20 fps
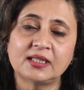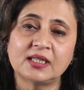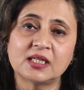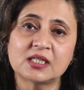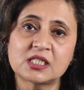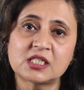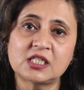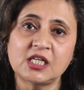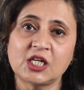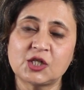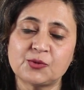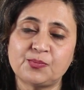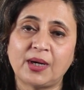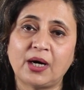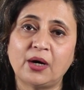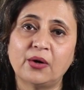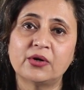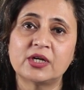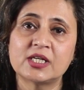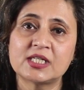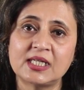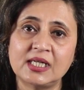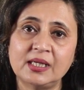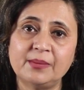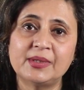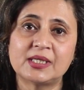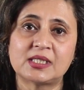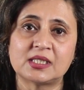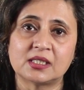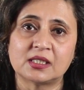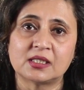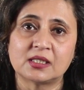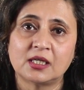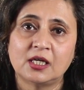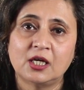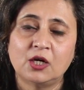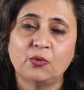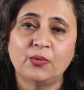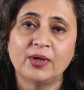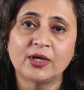then state power is limited.
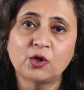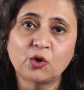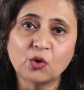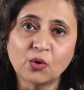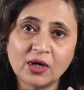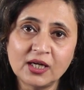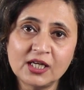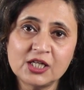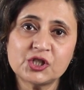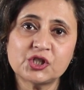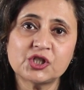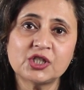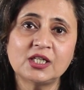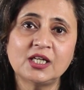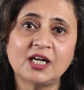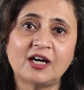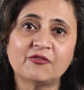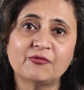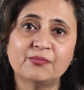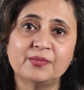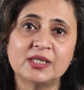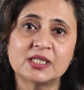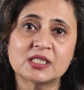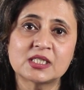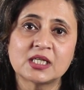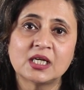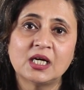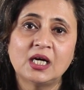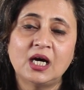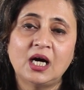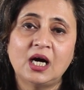When coalition governments